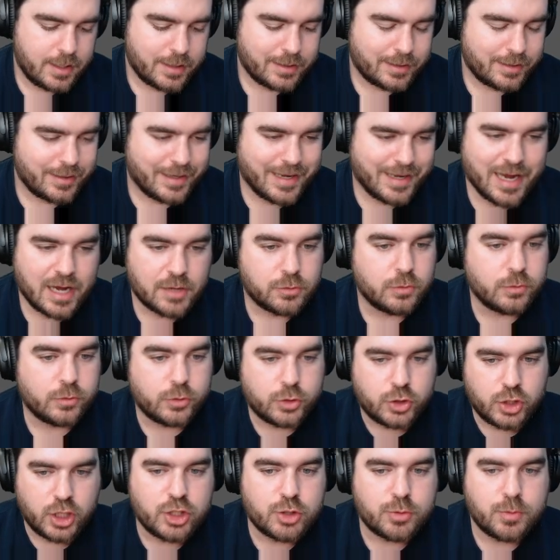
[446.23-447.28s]
Council's
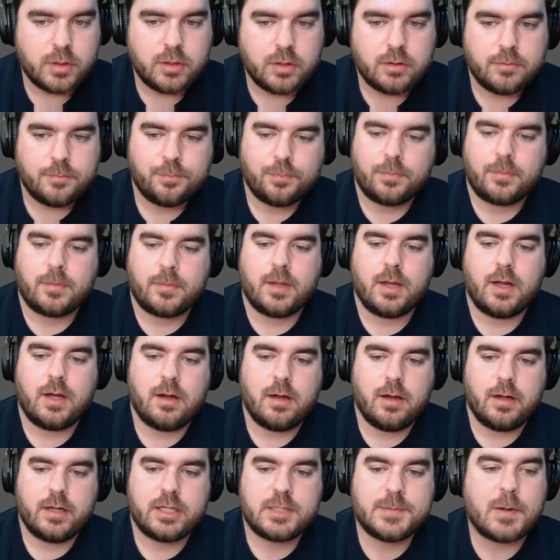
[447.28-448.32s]
Judgment.
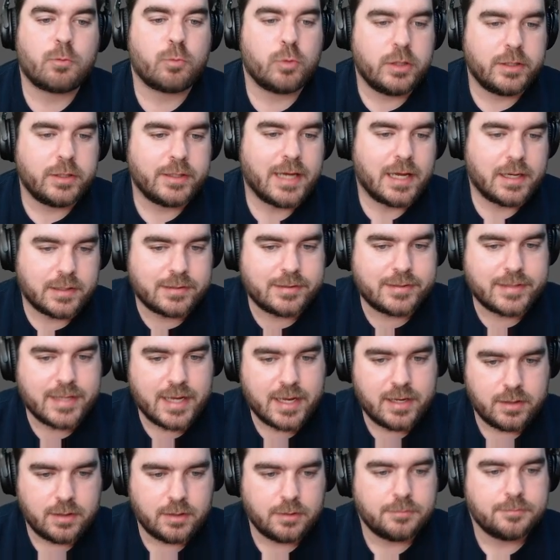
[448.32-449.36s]
It's about really
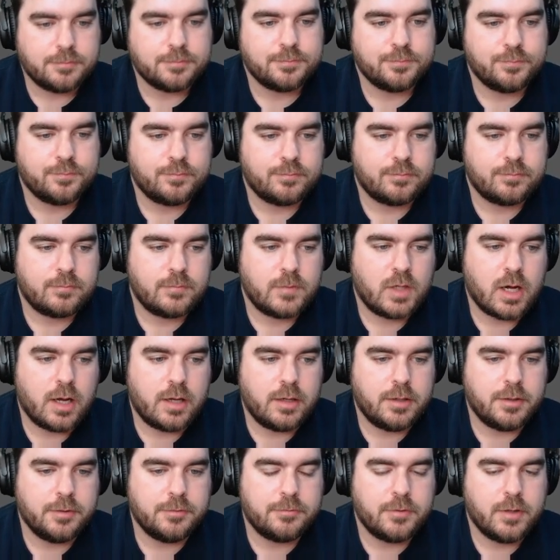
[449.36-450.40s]
understanding kind
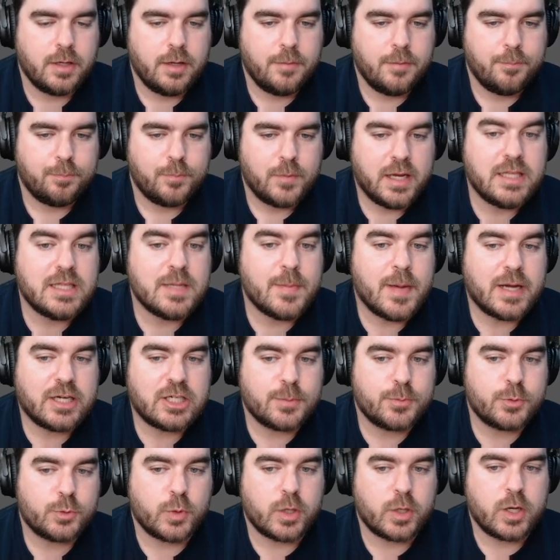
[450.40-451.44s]
of in the
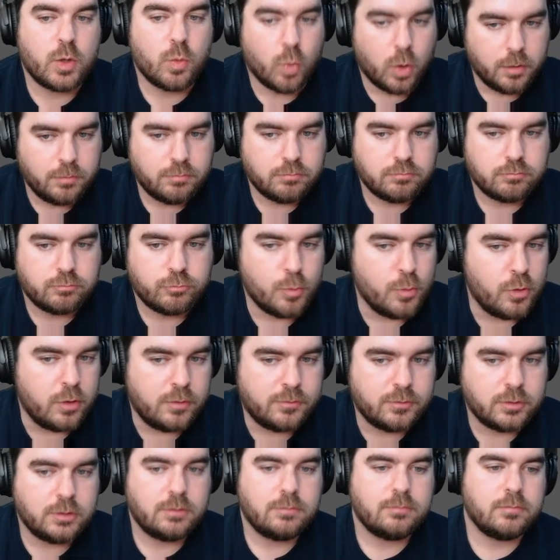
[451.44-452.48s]
matchups where you want
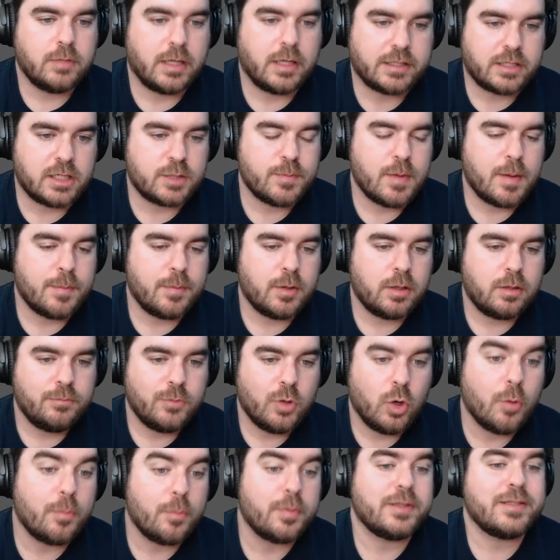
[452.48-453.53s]
removal, like Dismember,
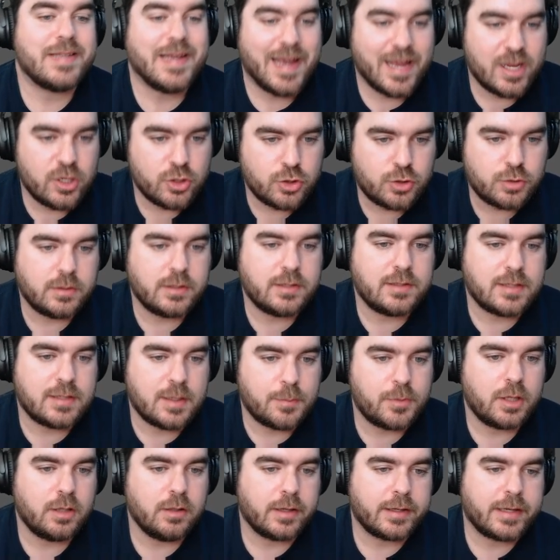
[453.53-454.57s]
or potentially
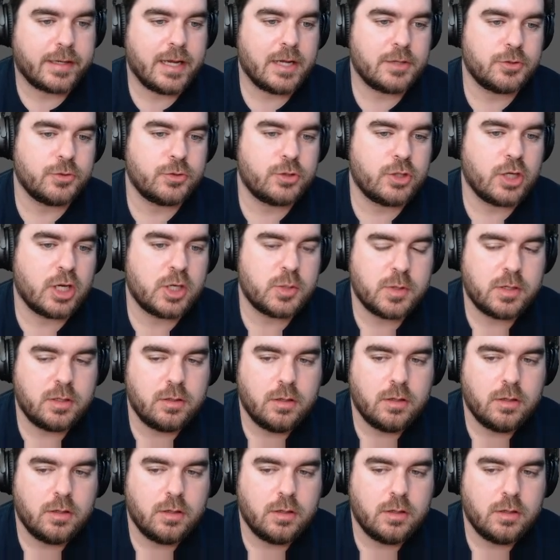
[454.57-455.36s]
something like Council's Judgment.